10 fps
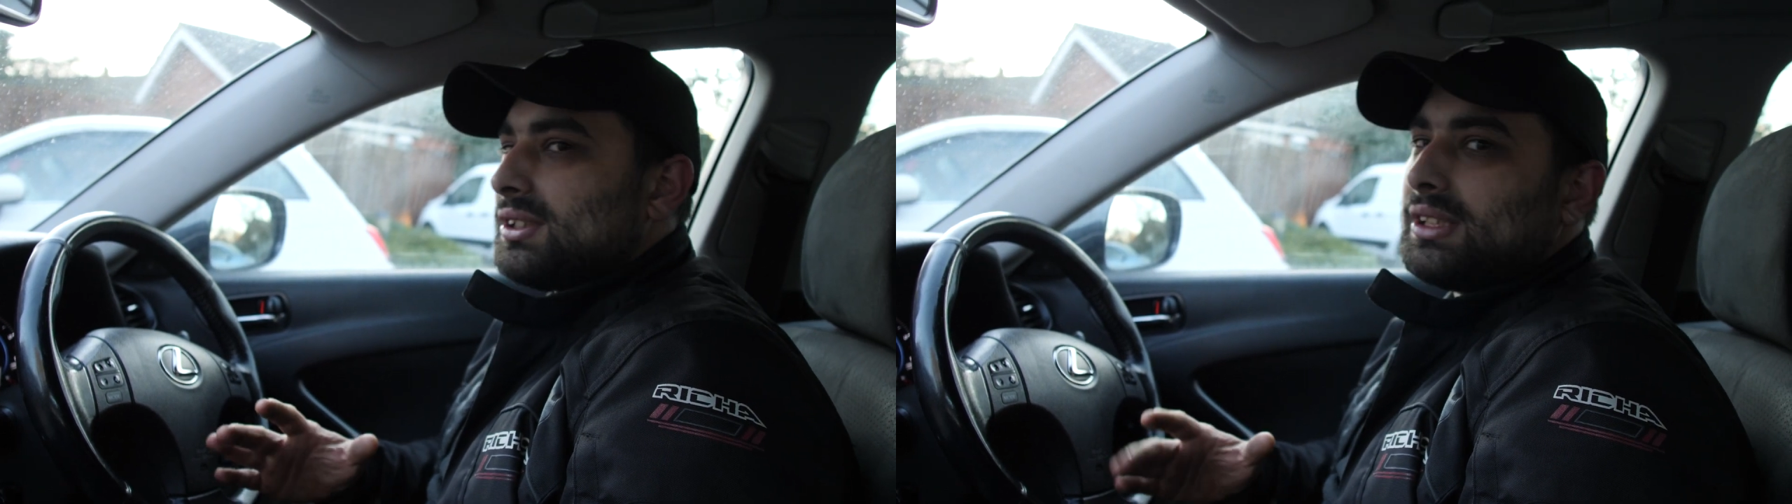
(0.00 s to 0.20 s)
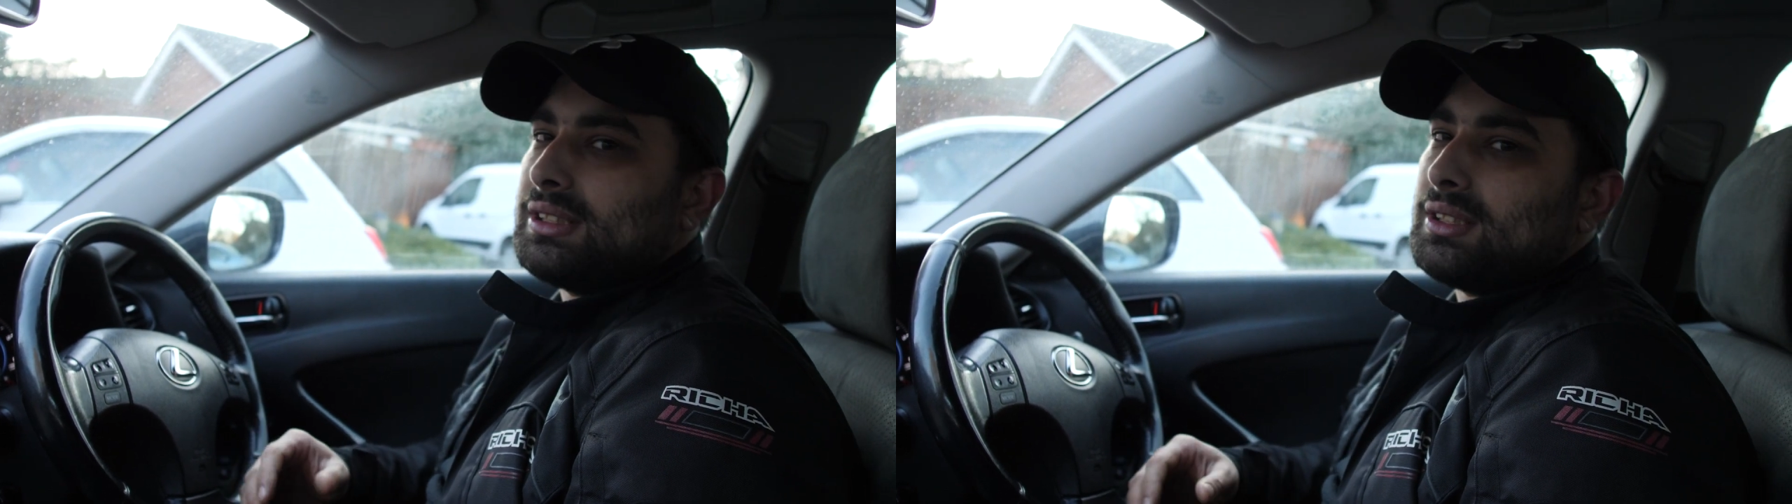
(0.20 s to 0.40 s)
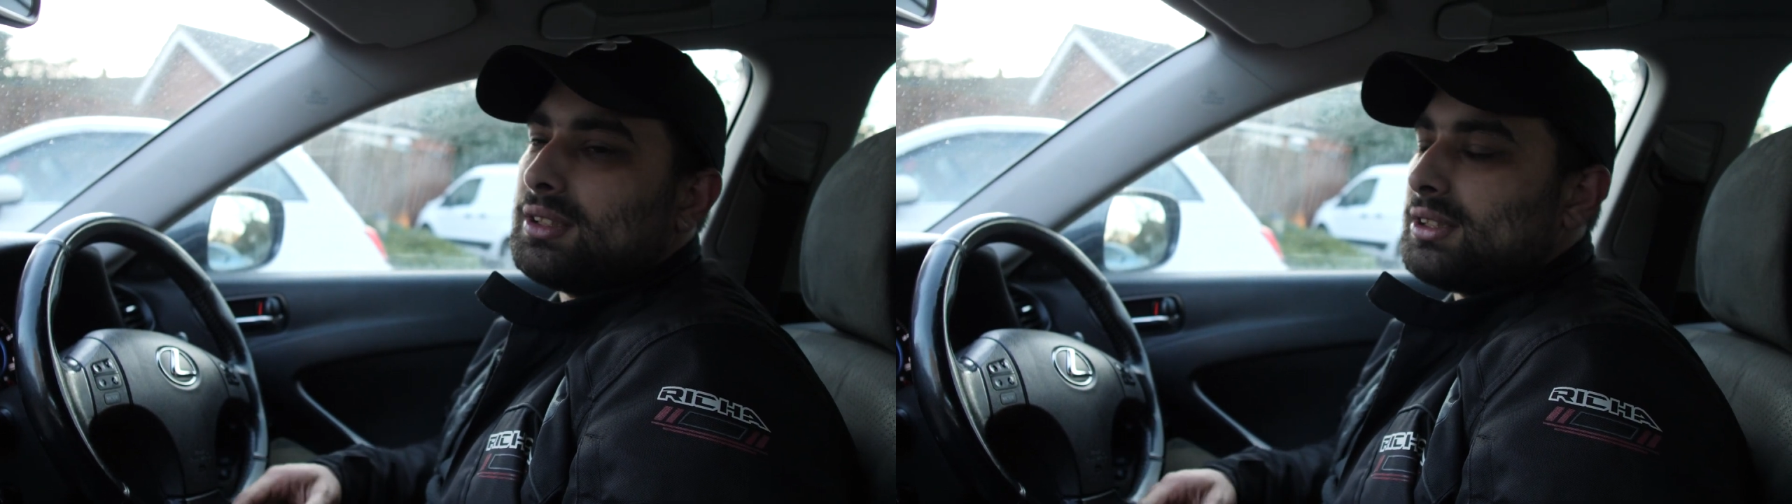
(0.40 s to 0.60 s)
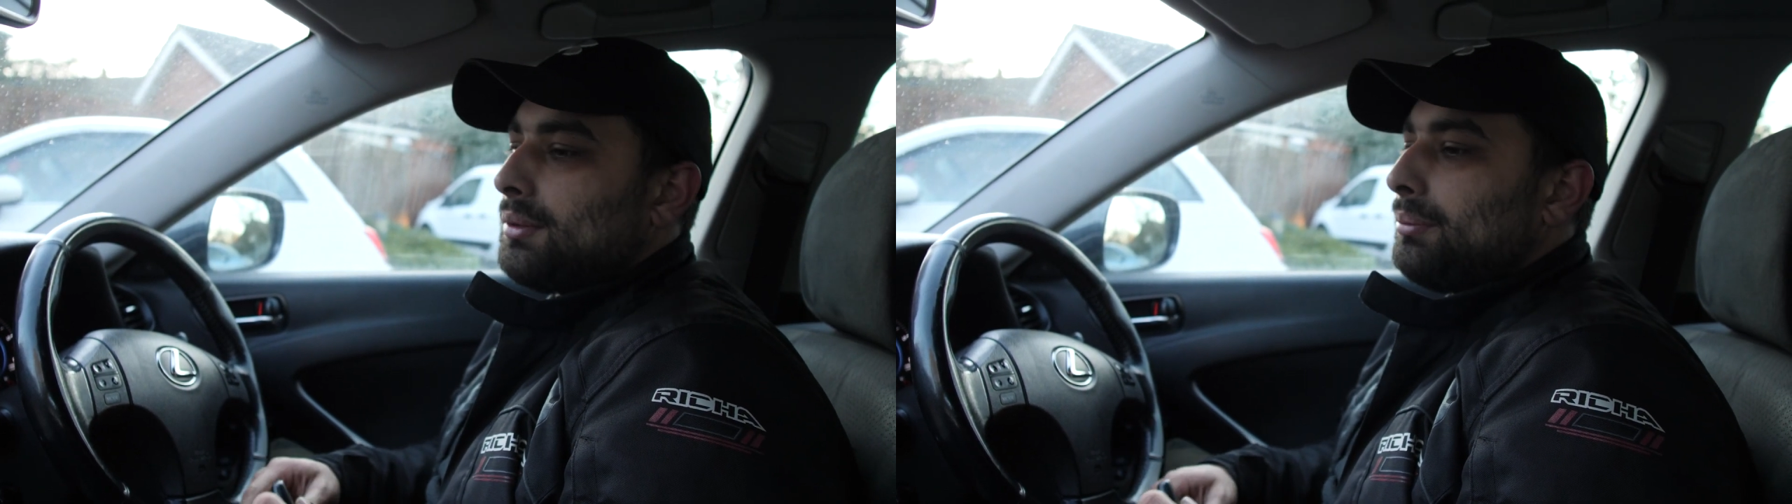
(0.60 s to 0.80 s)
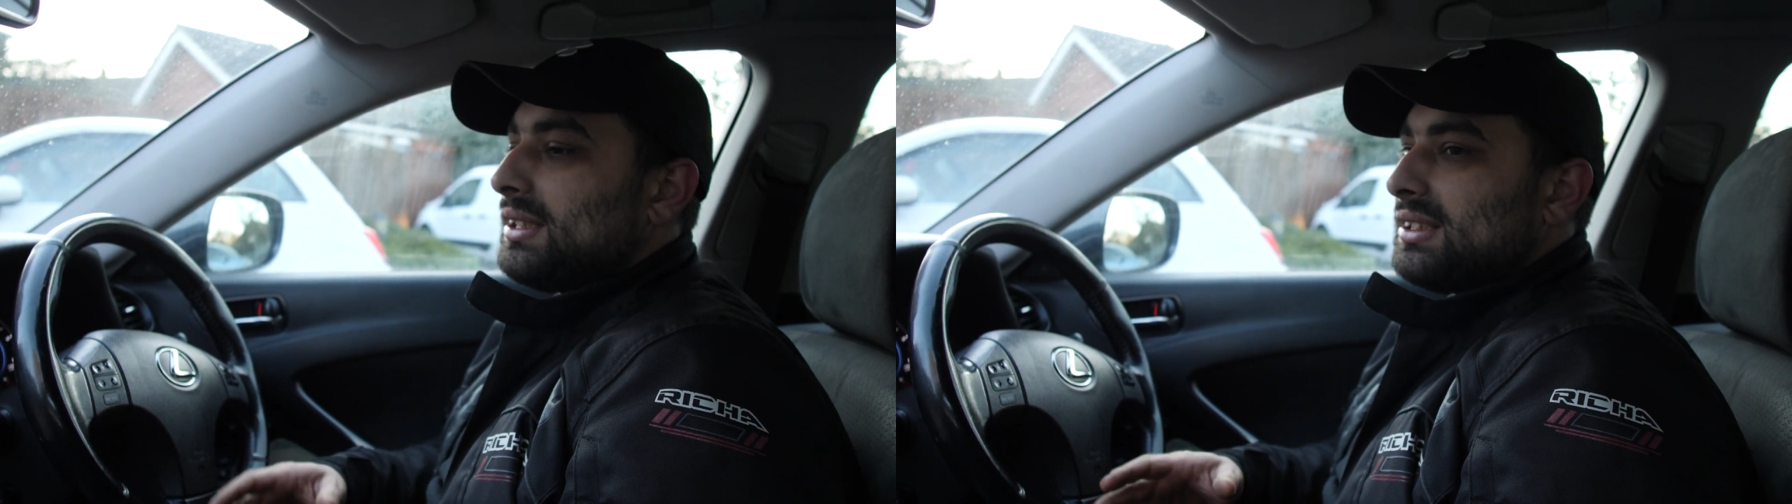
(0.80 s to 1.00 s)
decent as a
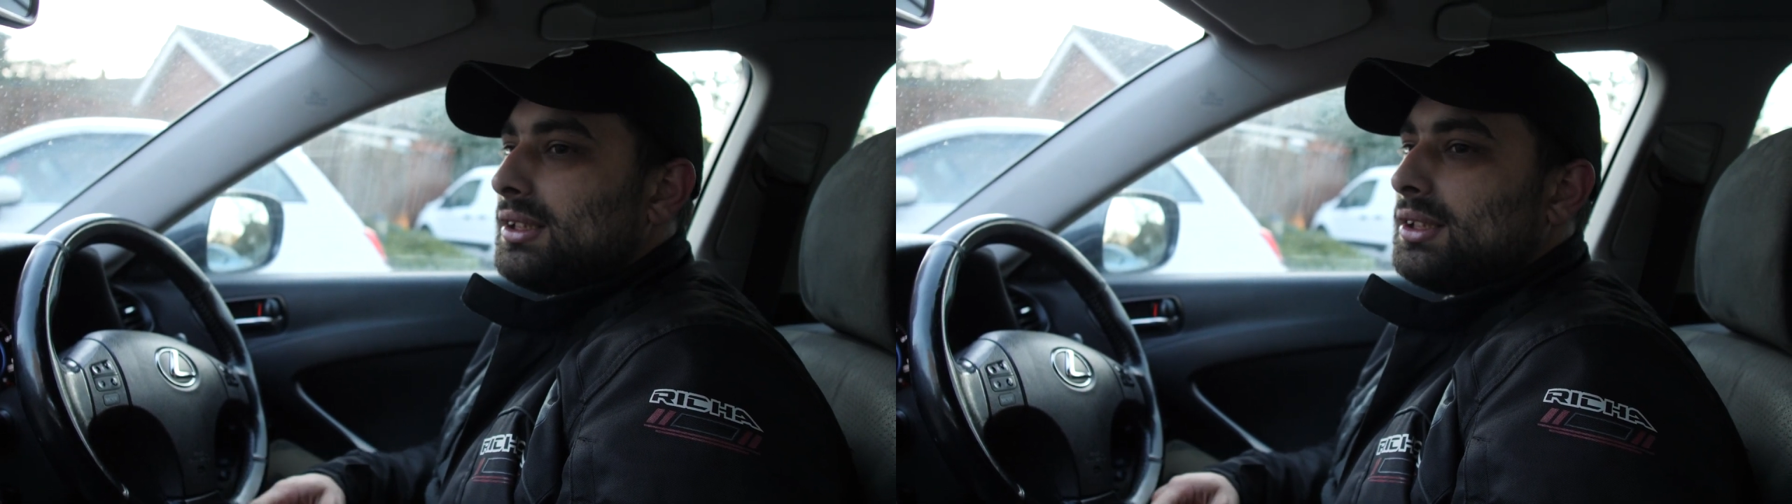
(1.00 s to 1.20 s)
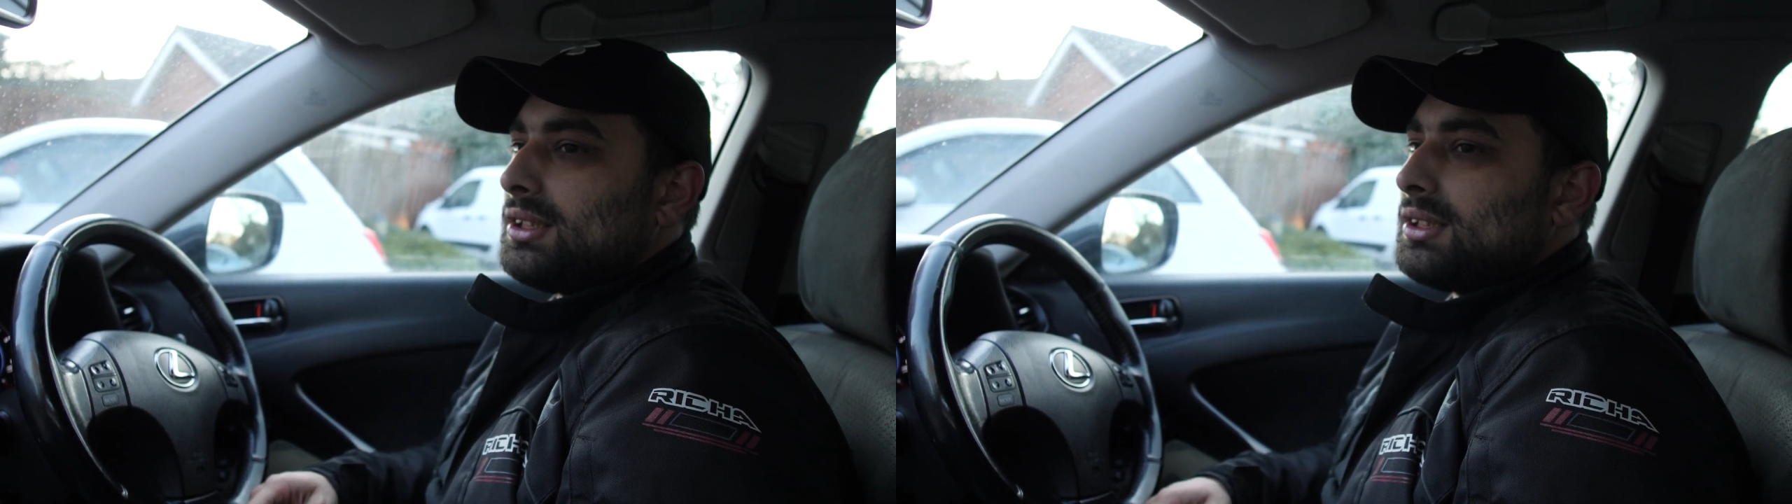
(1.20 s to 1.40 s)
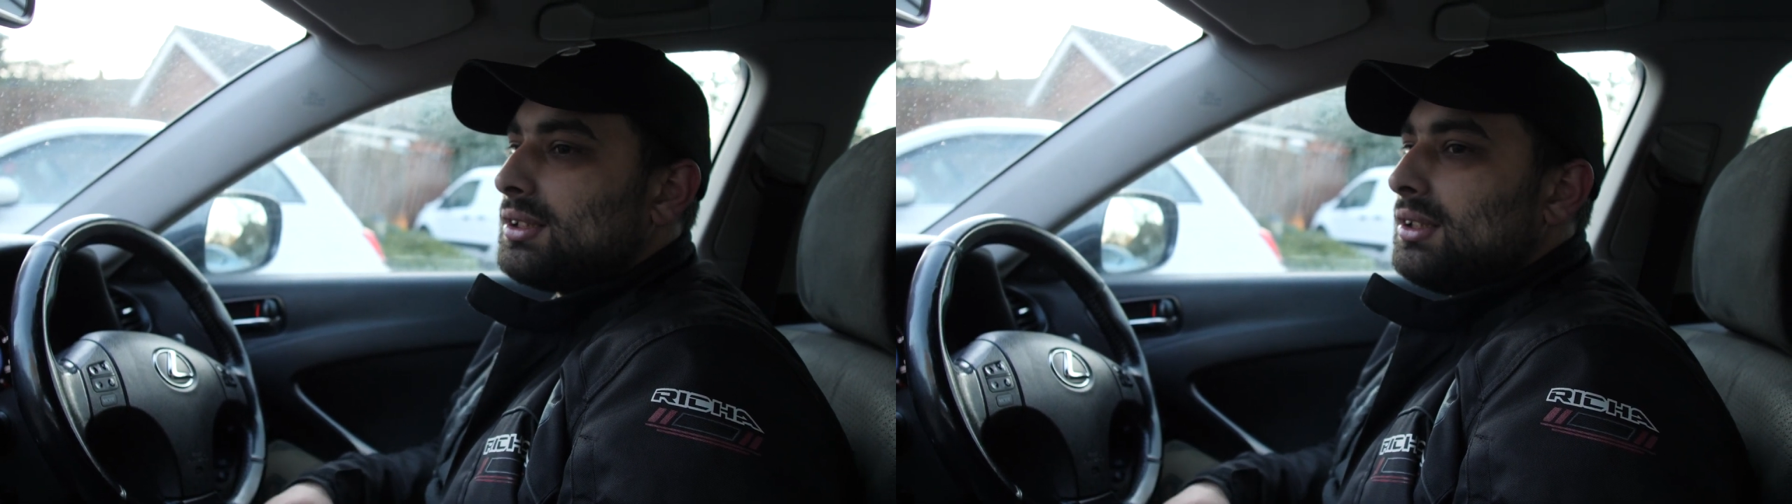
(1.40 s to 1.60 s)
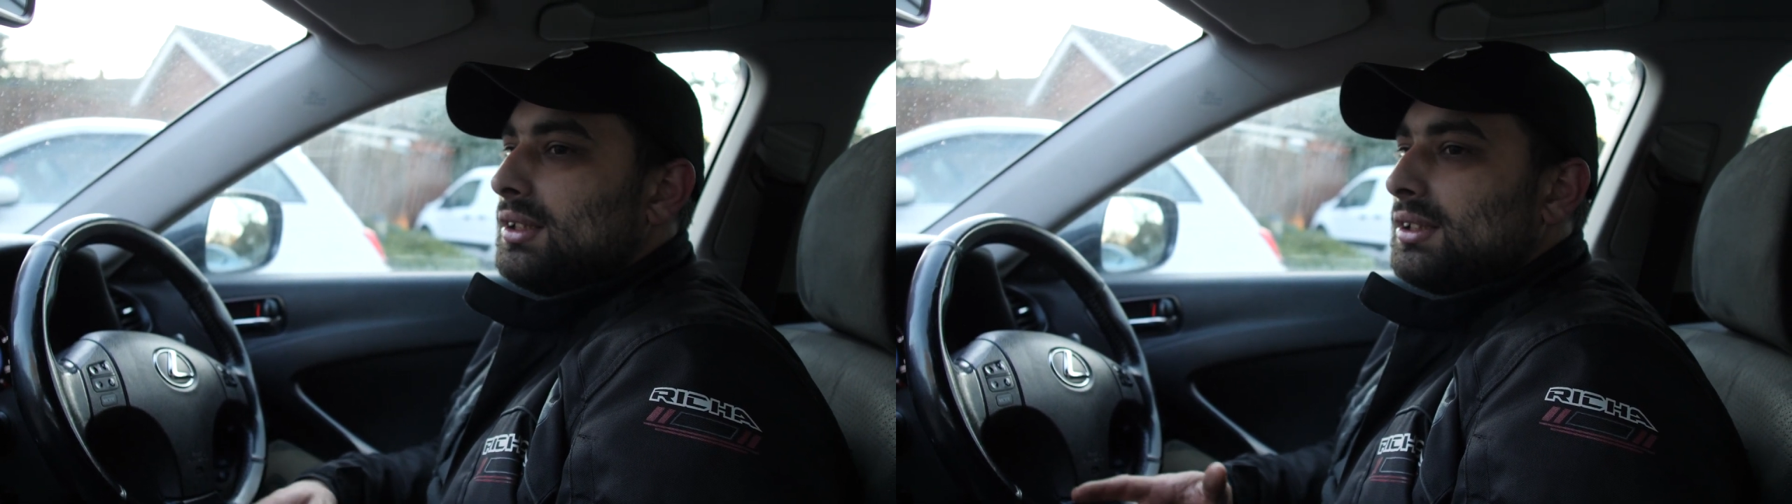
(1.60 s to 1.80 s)
Mercedes